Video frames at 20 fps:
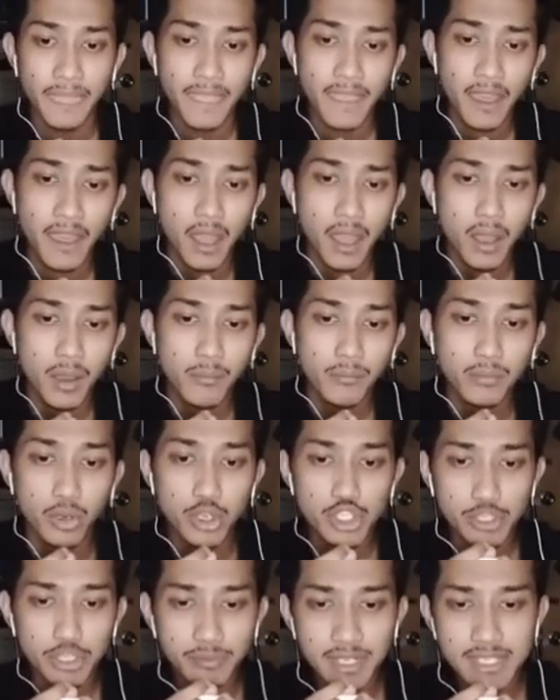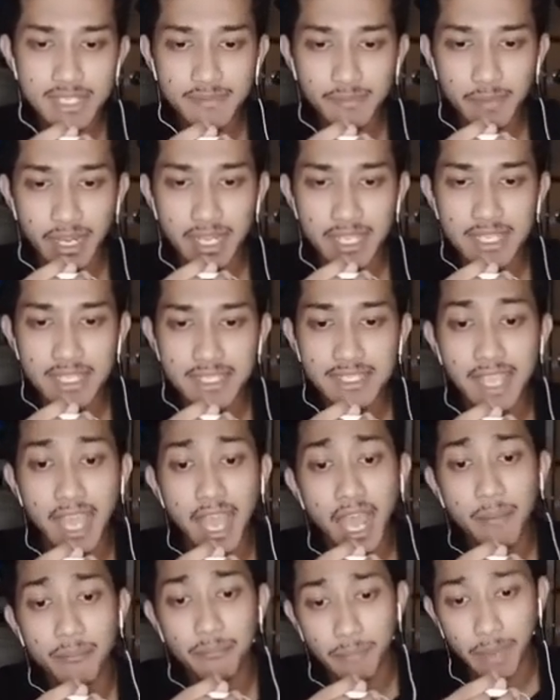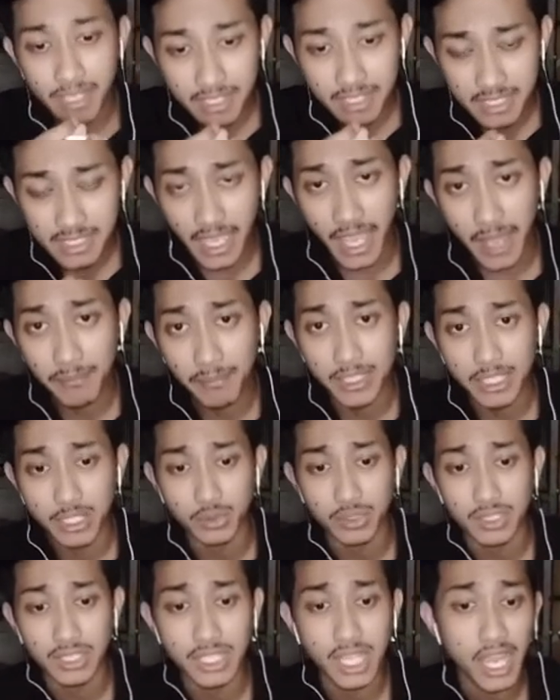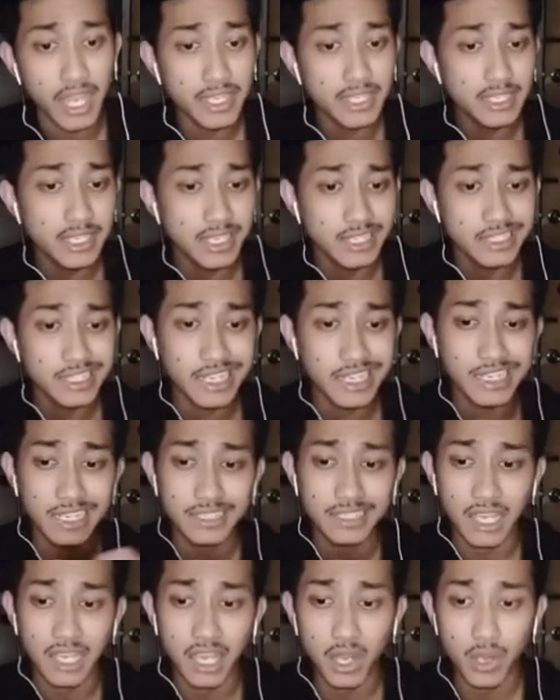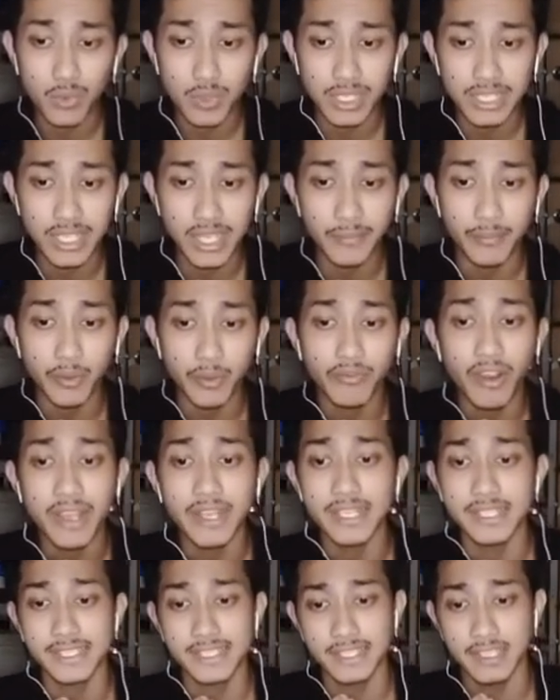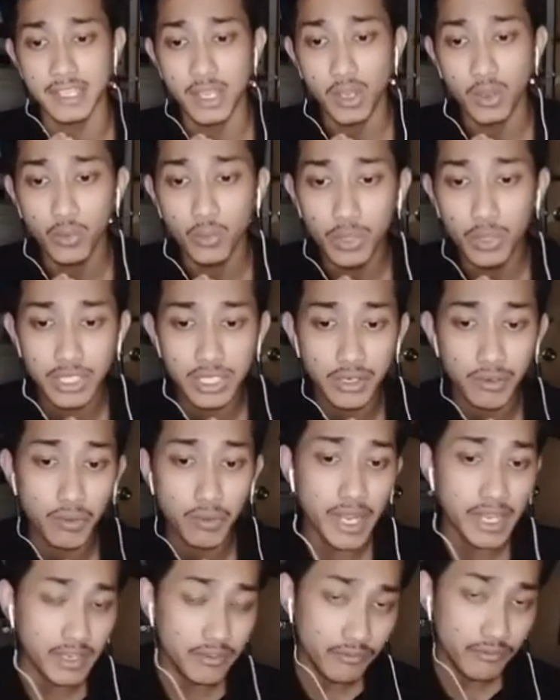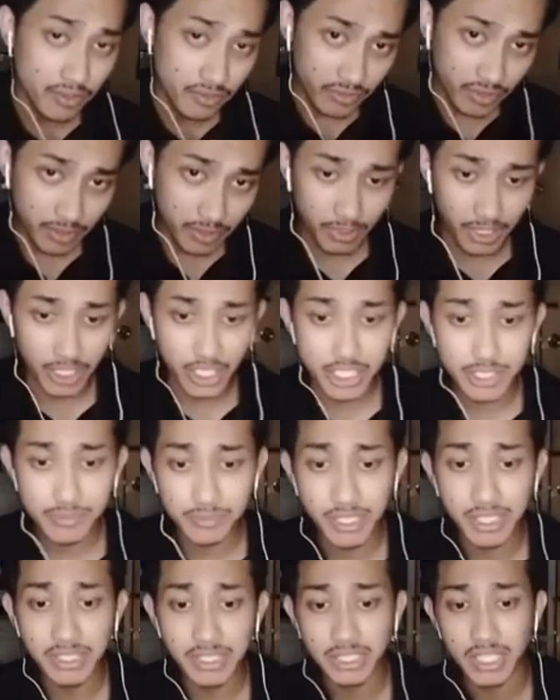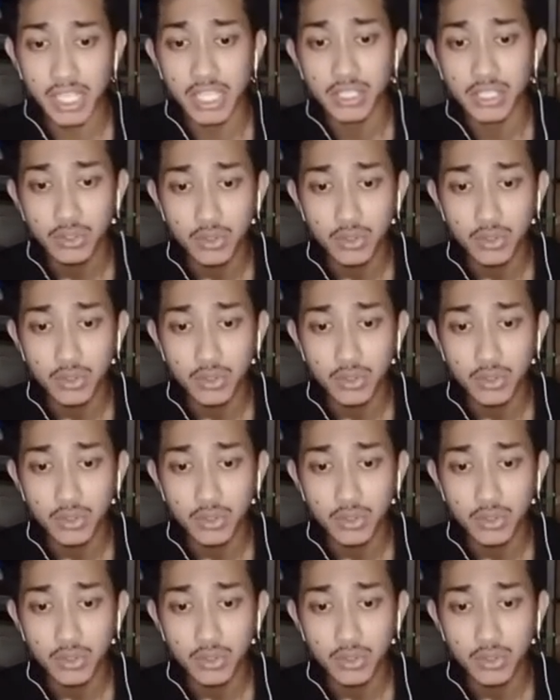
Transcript: Procurement managers are better able to align their data with their providers with the right inventory management tools